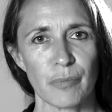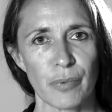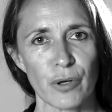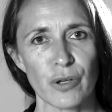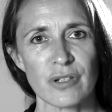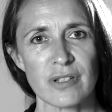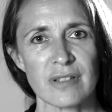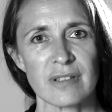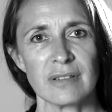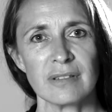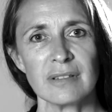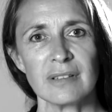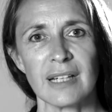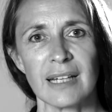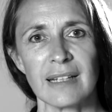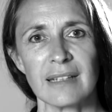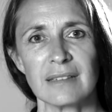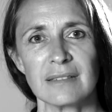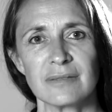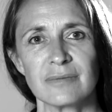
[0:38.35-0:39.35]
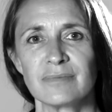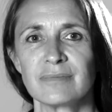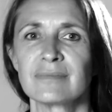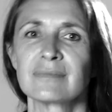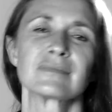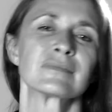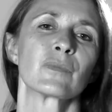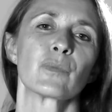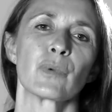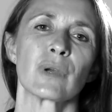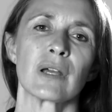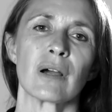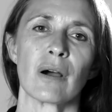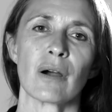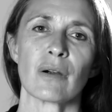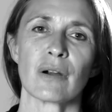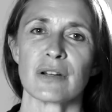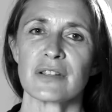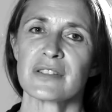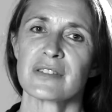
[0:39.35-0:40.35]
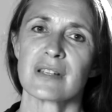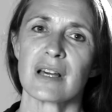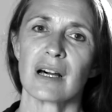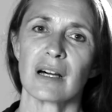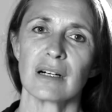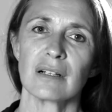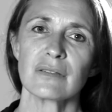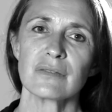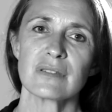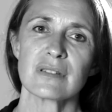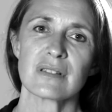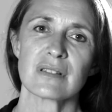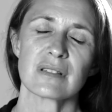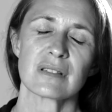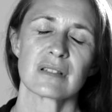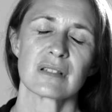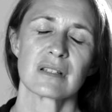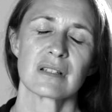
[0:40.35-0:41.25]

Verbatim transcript: person that we are ourselves,